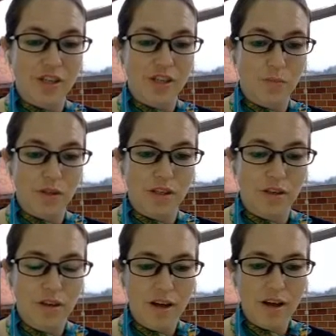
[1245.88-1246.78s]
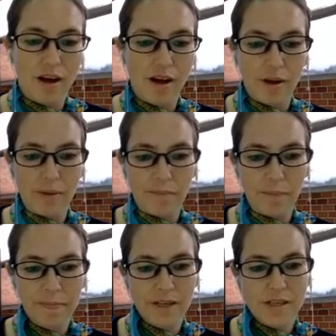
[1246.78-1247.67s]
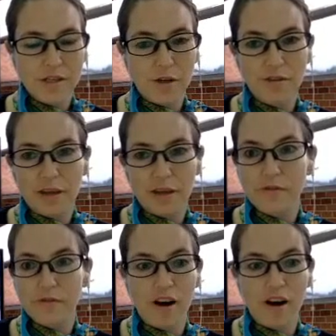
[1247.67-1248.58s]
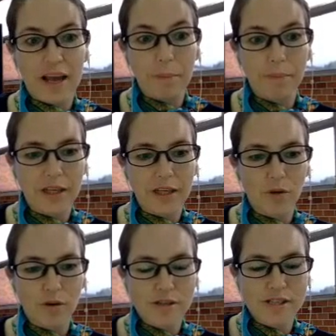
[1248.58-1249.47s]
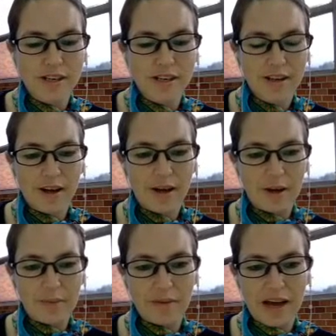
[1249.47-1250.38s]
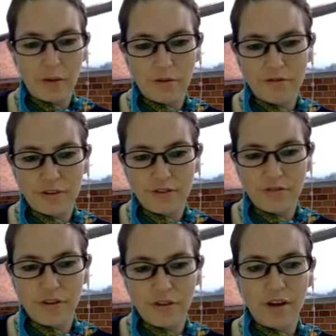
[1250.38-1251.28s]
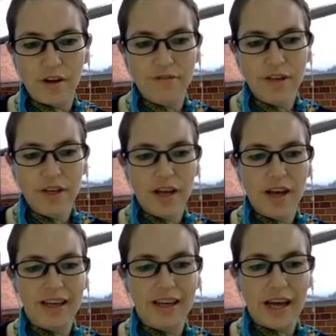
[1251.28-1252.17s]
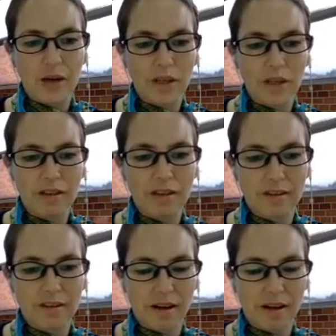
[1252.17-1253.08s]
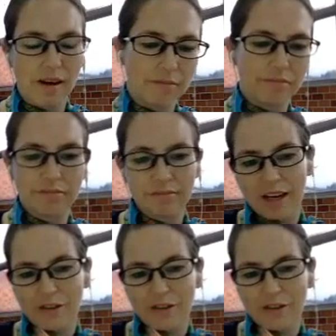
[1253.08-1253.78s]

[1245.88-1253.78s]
with you. So that was for our AP course out of 55. Again, Andrew